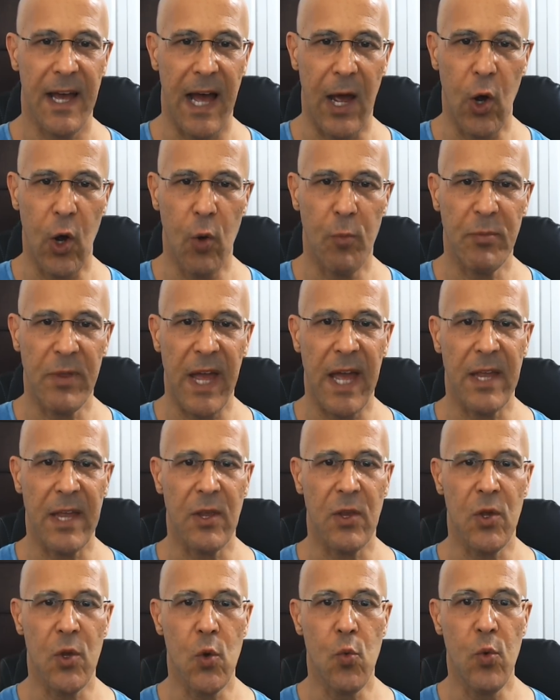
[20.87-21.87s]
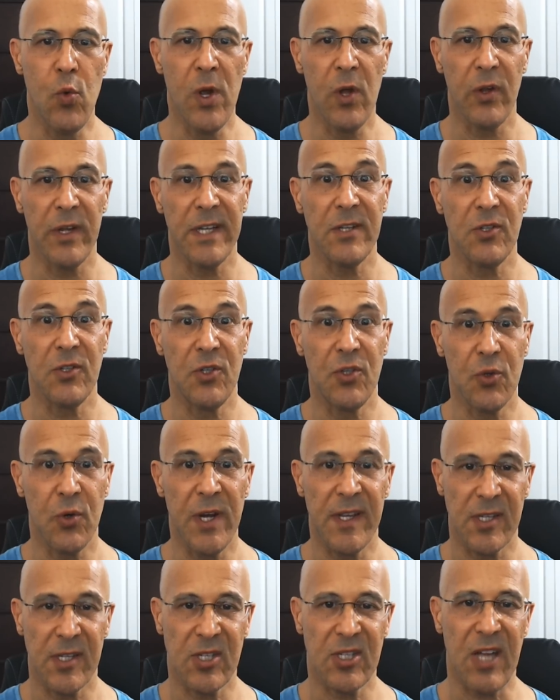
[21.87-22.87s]
I hope that you will enjoy
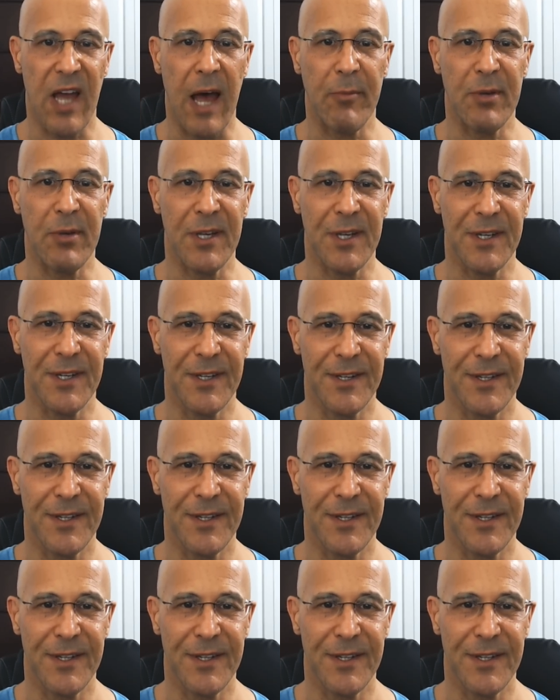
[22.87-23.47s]
this topic.